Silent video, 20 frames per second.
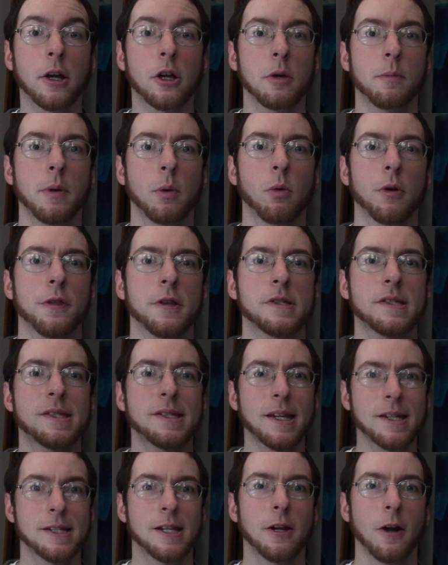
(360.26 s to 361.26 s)
It could be worth
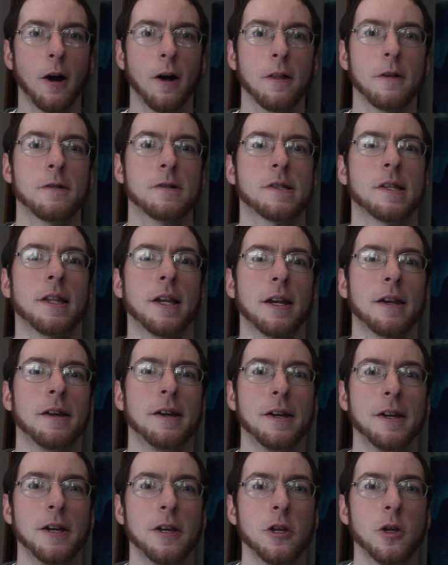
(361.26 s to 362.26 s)
$60 and then
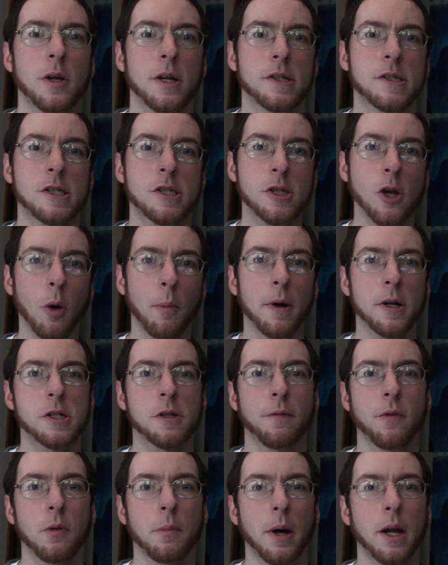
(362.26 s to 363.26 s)
you get so much
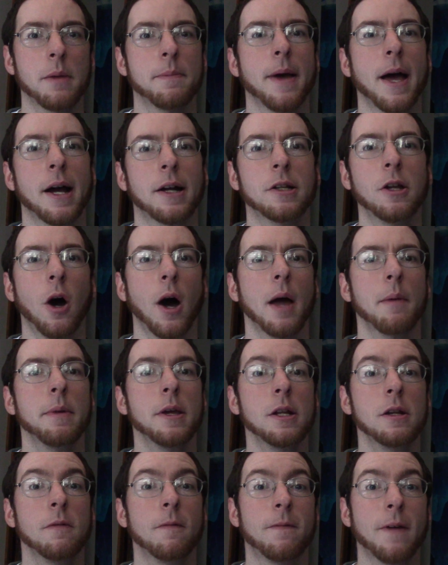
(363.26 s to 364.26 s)
of your money back. No, I
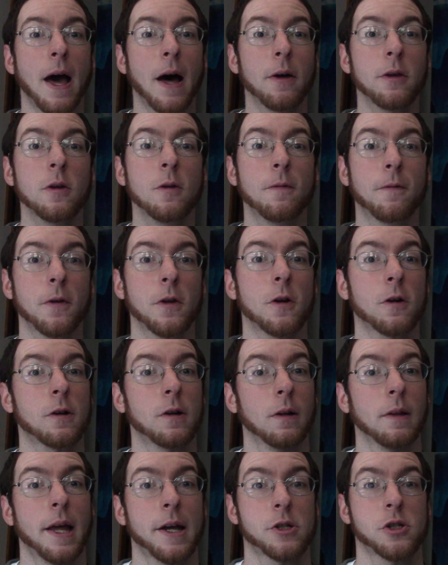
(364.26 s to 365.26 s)
mean value for your
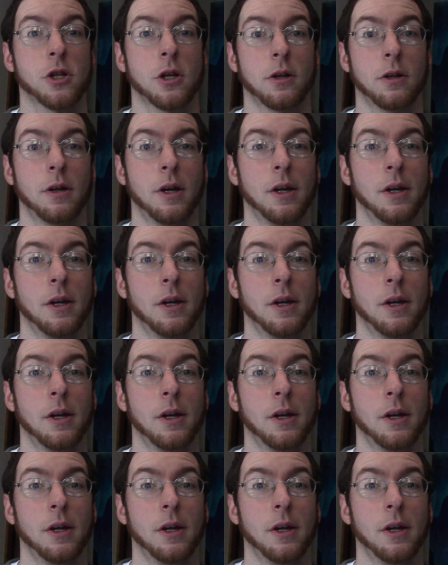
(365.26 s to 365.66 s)
collection.